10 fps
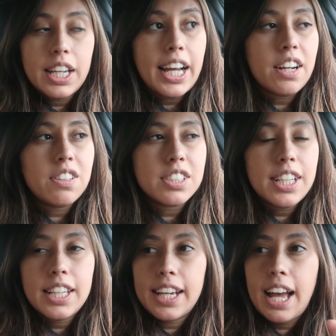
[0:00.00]
Like, I don't
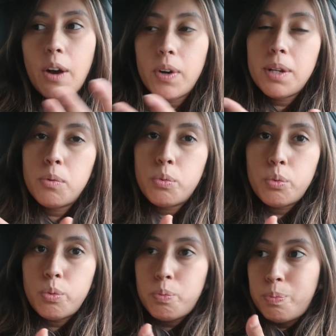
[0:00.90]
understand. Like, I want to
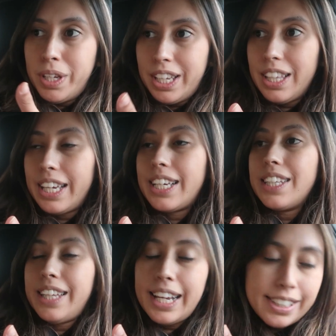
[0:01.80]
be like
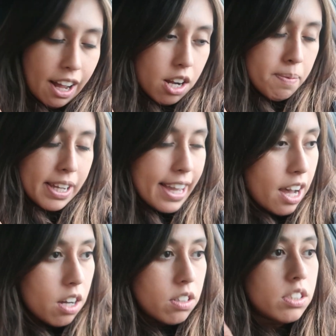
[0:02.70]
laying down in my
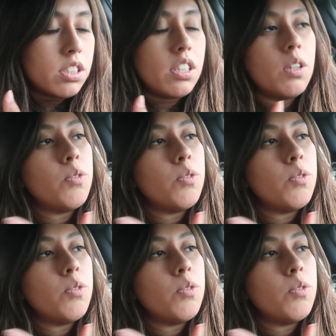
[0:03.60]
couch